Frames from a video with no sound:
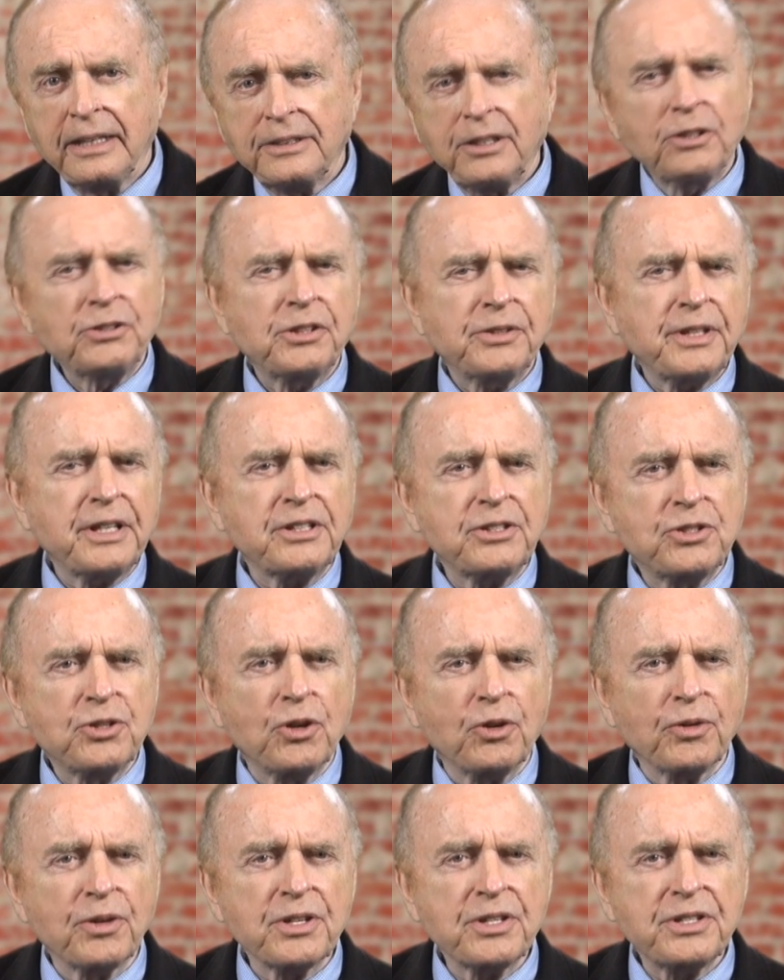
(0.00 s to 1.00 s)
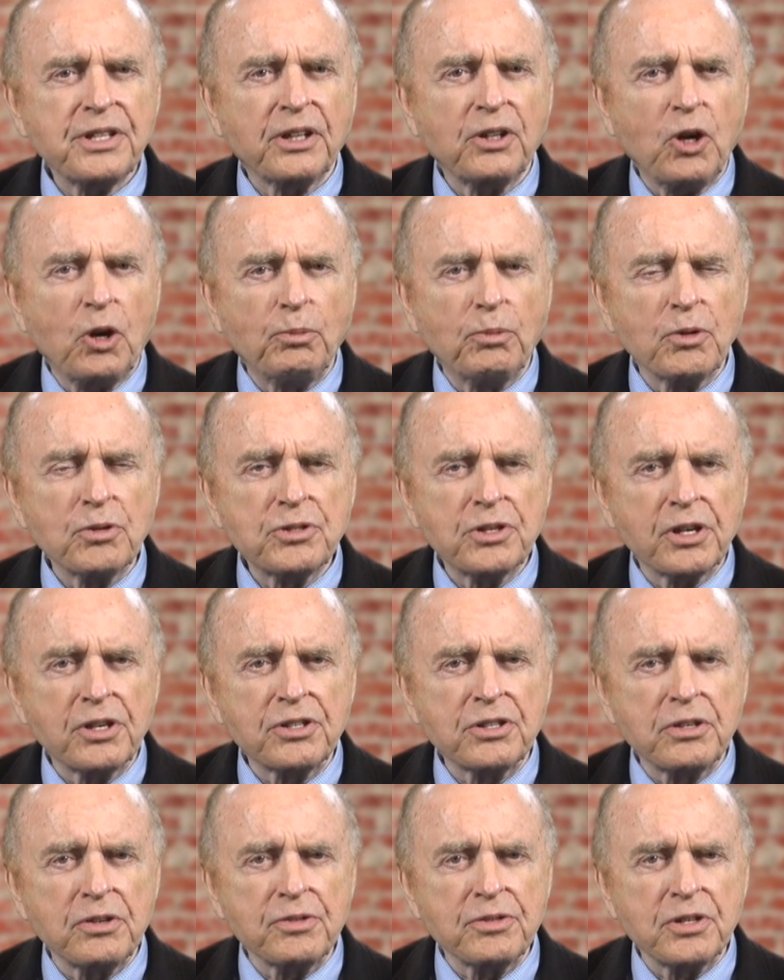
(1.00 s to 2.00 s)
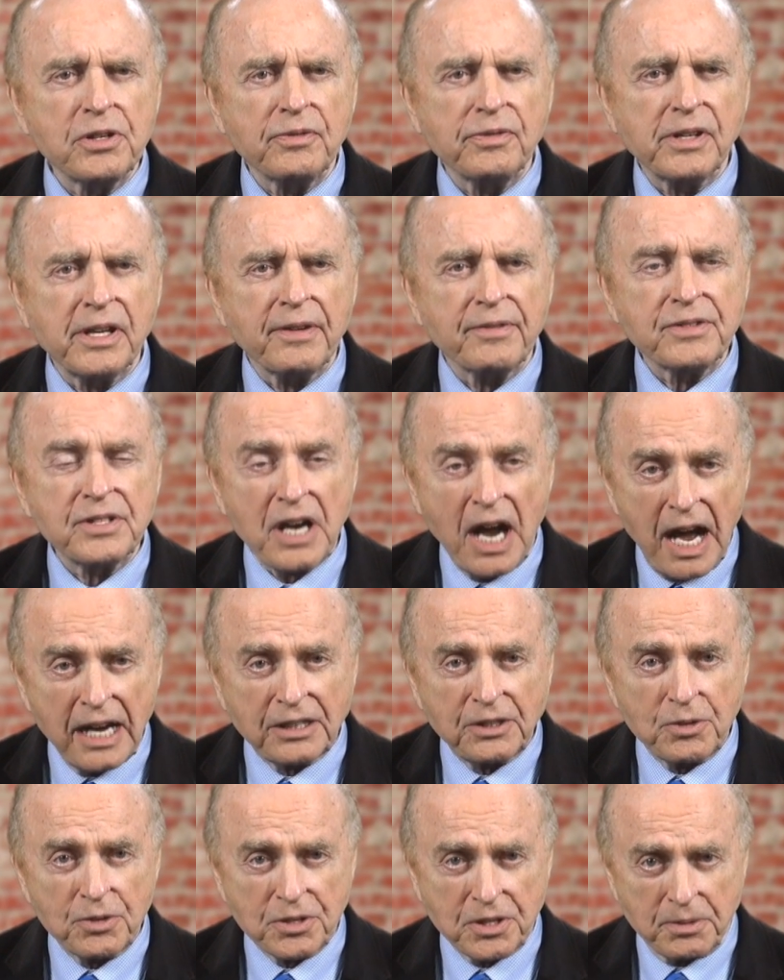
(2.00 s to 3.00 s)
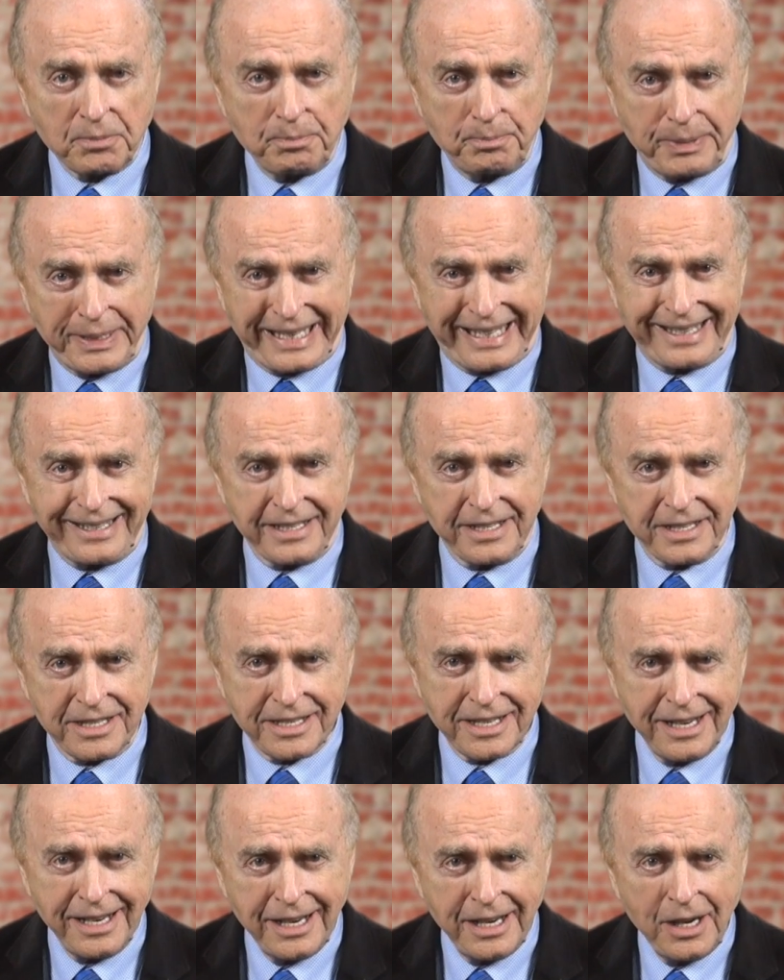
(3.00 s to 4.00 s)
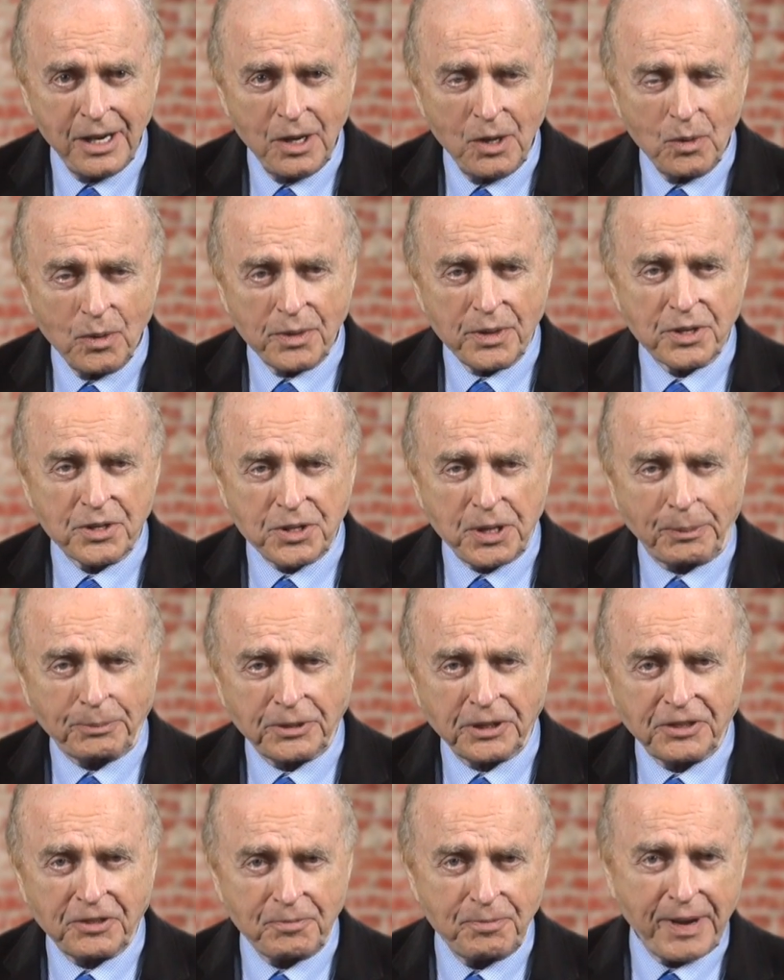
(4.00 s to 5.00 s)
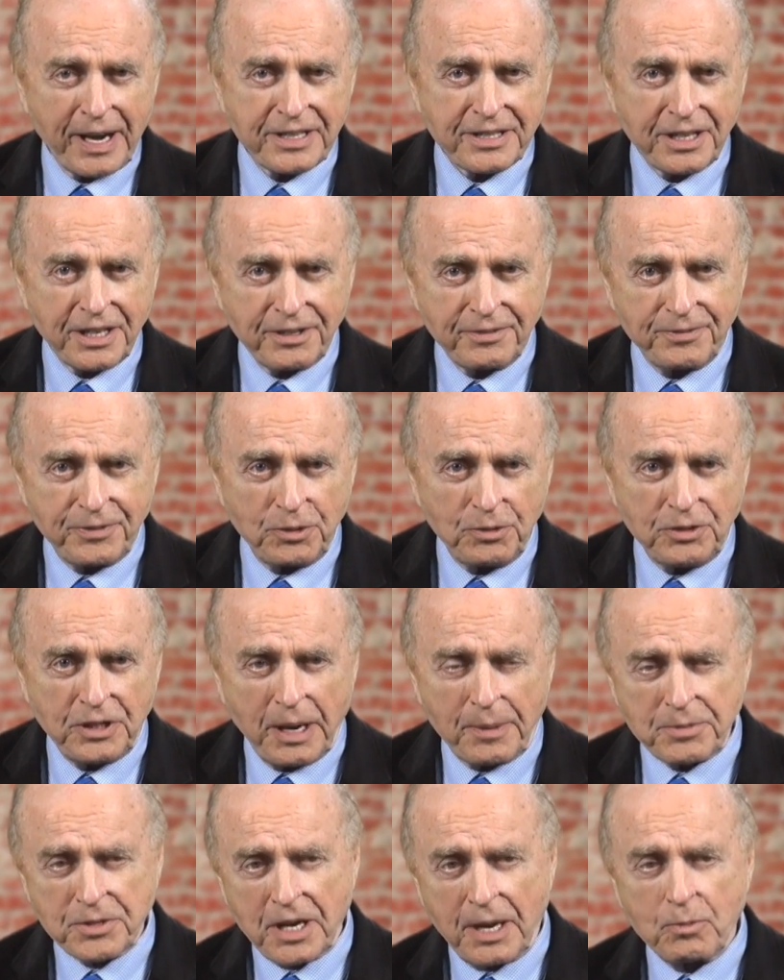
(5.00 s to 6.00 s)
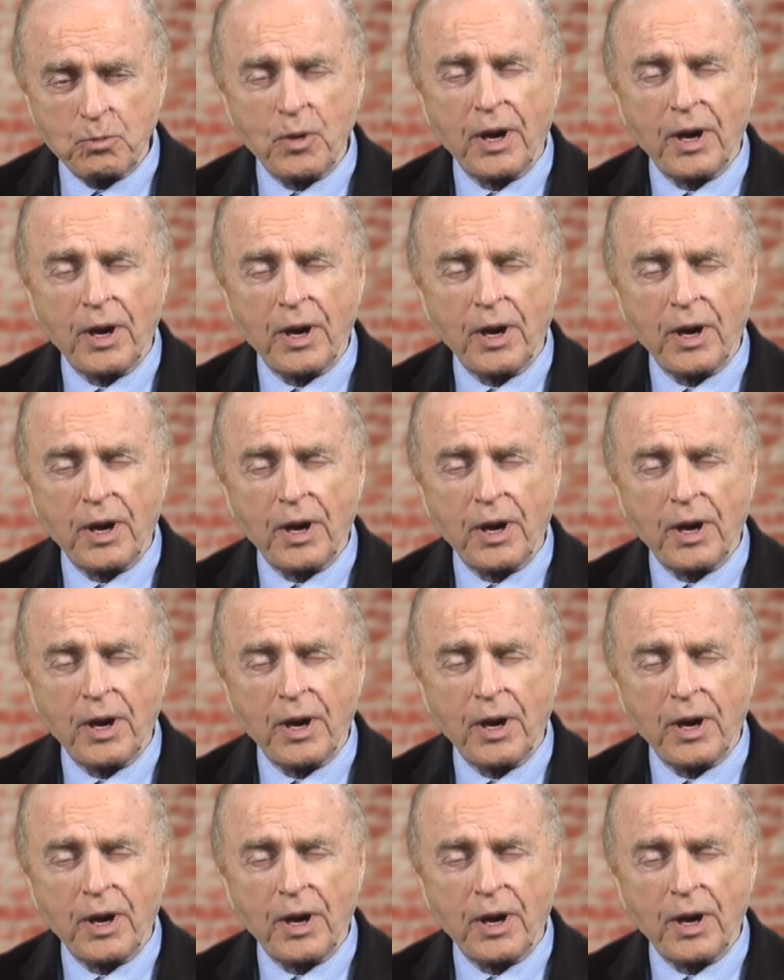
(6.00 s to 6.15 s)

Don't you think tourists think almost exclusively of tacos and beans when the subject of Mexican food comes up?